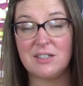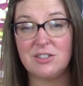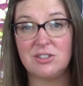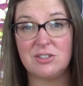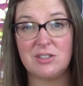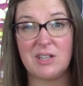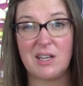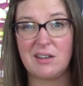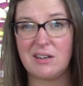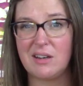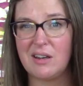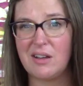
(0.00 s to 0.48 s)

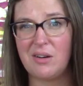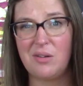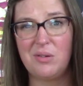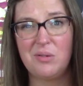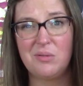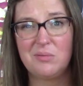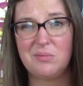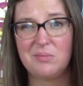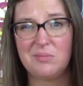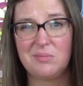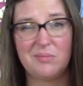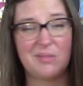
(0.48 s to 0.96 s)
she's like, No,
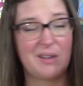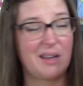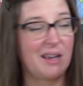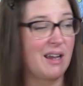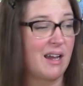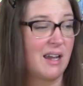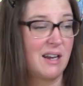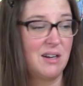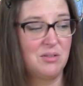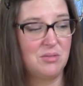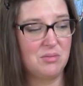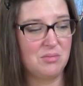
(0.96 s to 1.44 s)

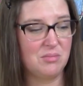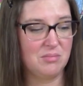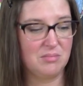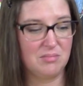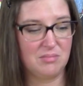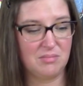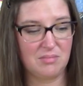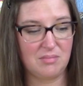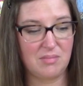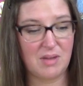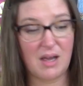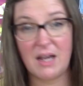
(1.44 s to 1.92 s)
I don't
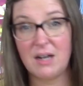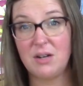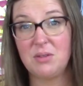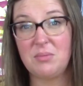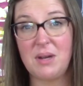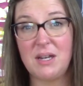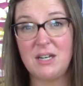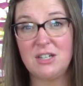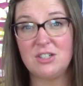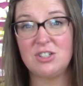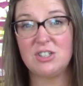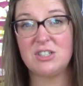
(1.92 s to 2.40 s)
I don't
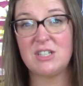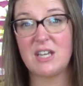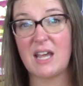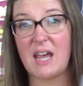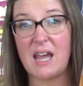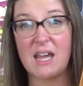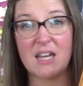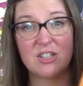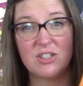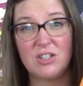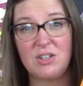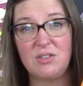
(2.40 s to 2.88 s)
mind. She's like,
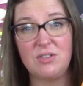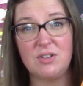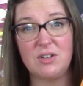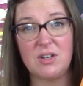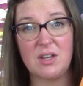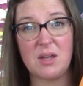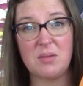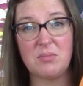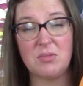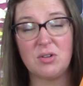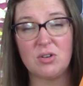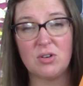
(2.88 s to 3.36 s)
I actually feel
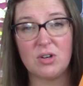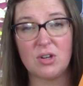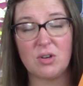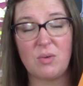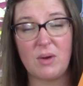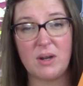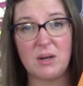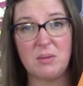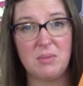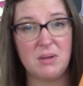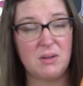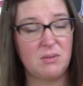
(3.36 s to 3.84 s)
like I'm learning
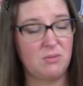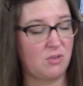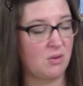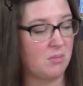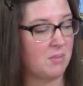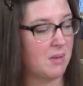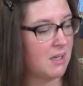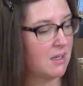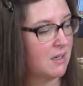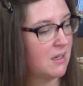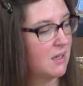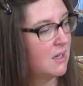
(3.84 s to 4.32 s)
quite a bit
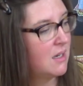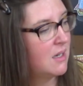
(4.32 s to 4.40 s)
from it.